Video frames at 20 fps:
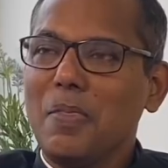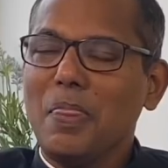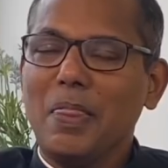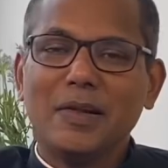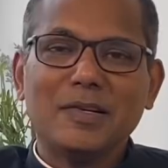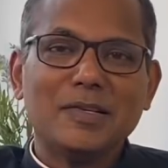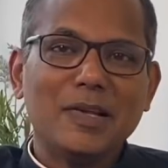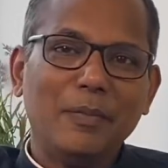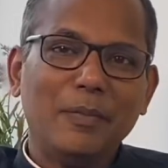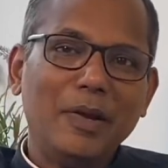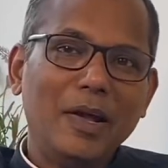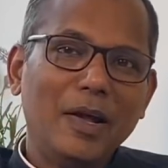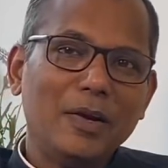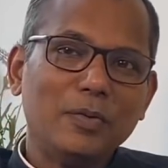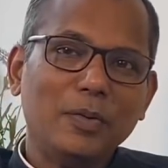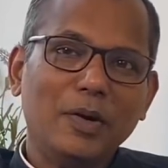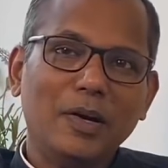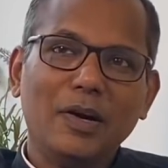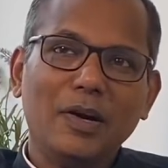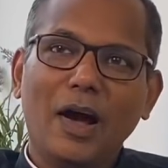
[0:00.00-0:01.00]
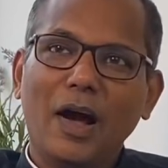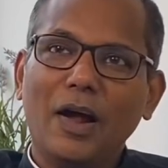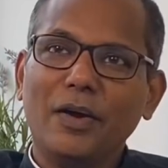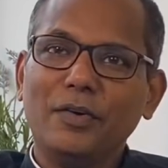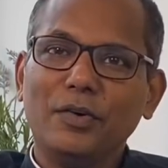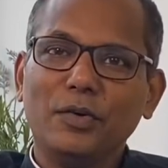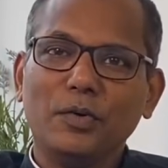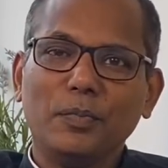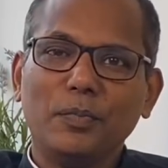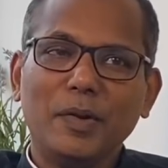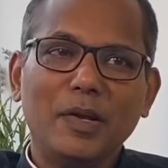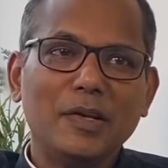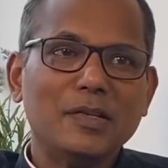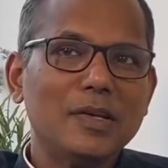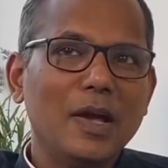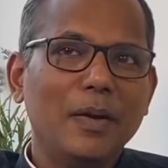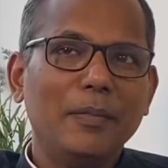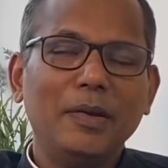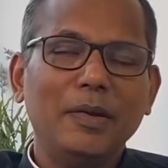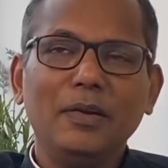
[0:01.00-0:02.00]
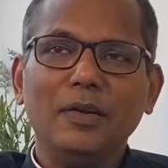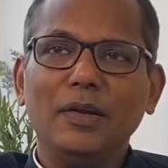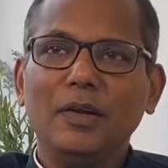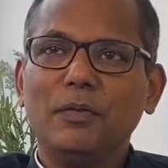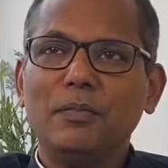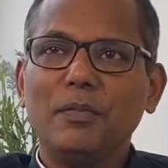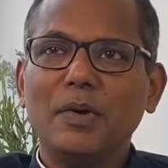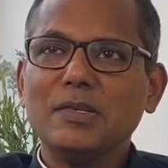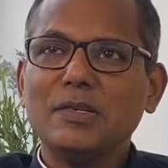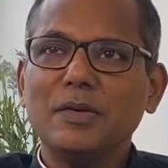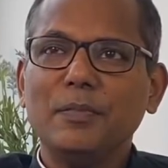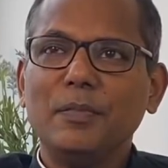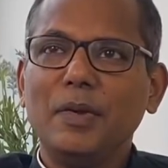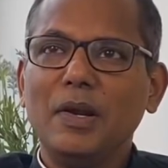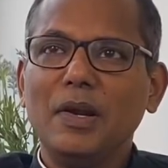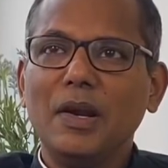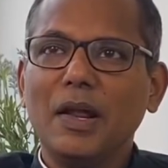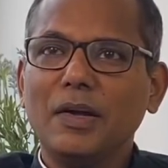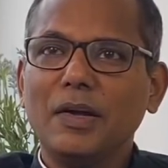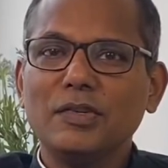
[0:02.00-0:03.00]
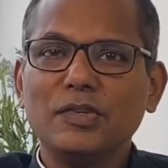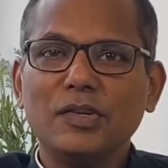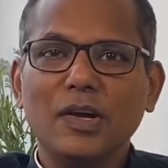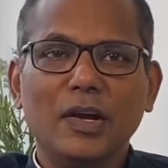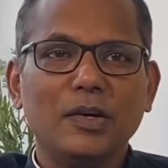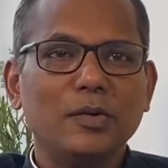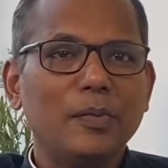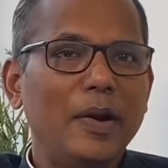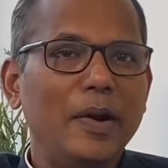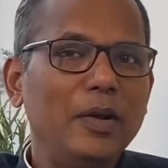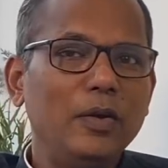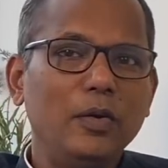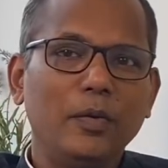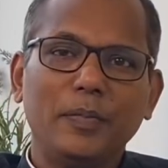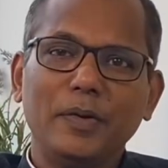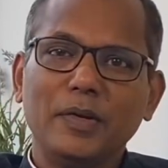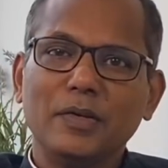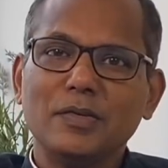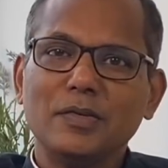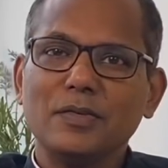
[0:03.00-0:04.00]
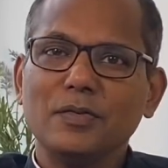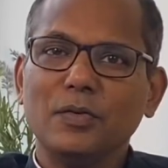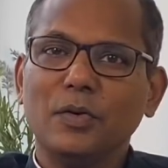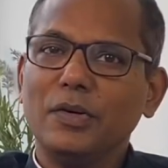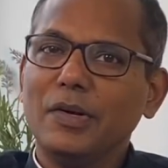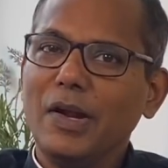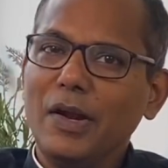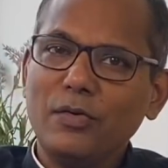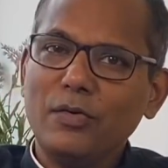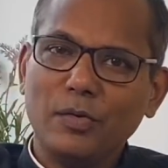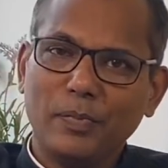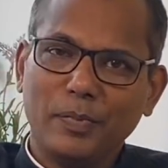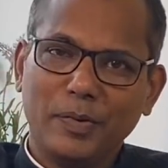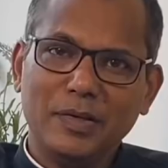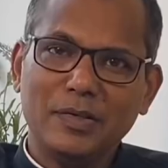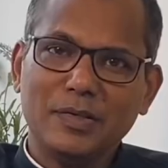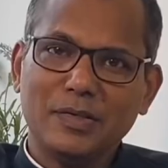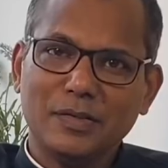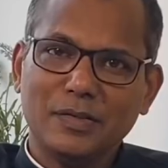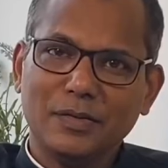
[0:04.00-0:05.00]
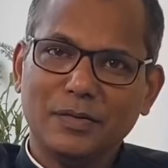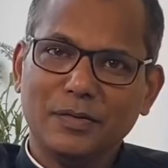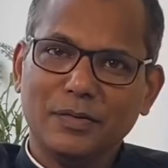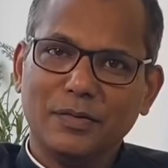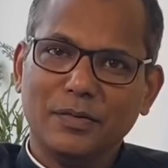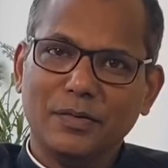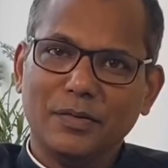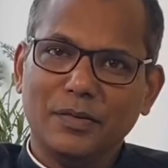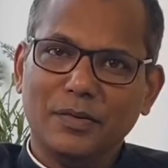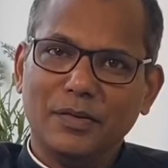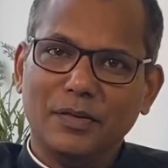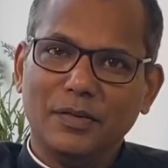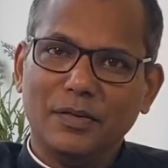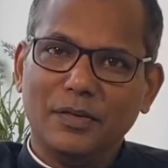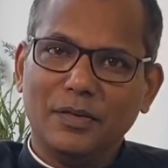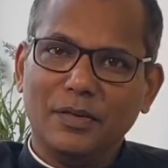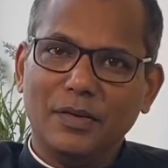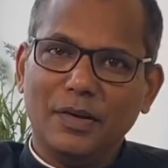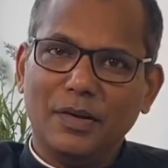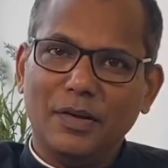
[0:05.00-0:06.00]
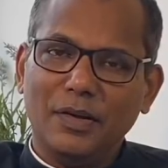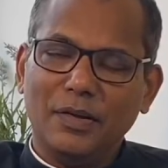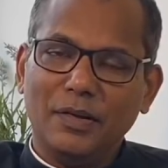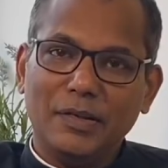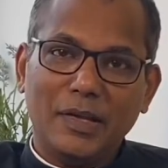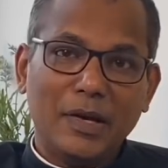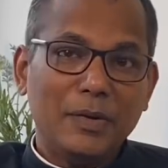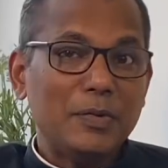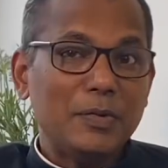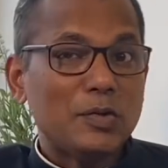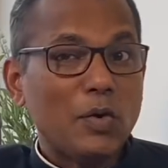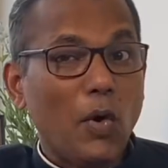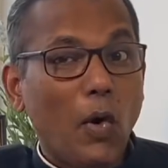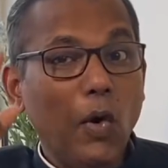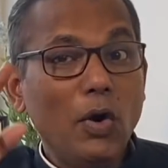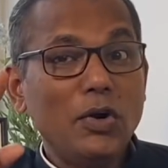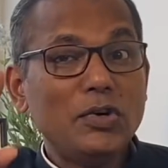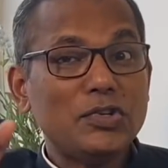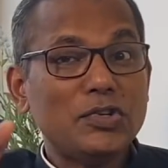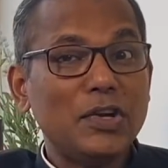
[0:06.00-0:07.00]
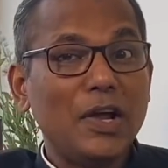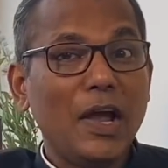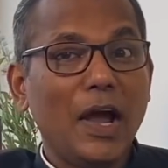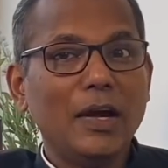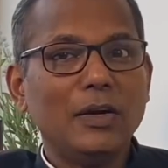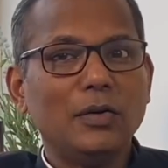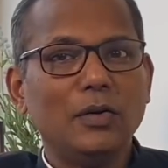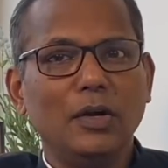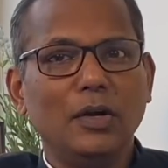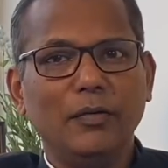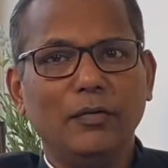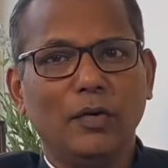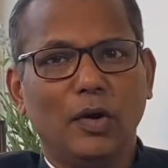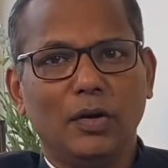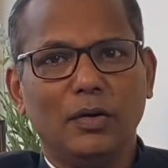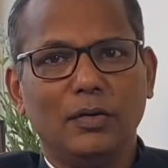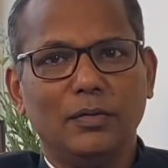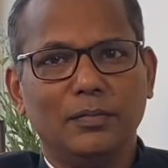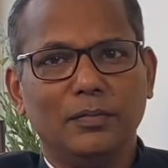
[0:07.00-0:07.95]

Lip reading: somebody had to earn 100 rupees, I mean, it must have been like she had 20 rupees or 10 rupees. That was all she had to live on.